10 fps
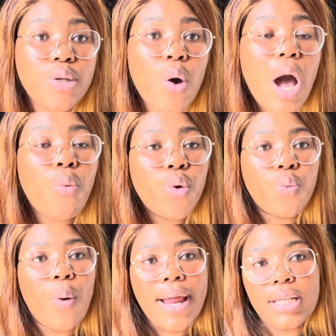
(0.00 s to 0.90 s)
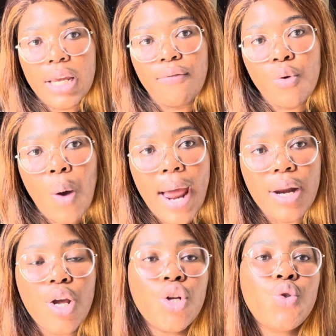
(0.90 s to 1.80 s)
So I would want
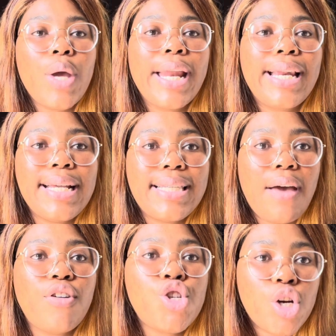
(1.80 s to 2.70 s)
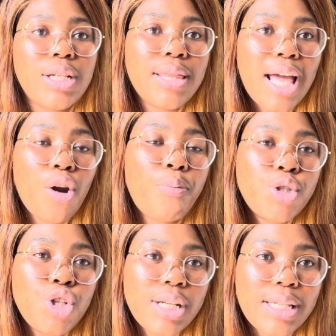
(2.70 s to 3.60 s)
everyone to at least have a shot at that
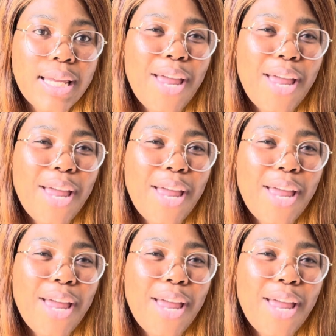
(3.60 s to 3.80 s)
opportunity.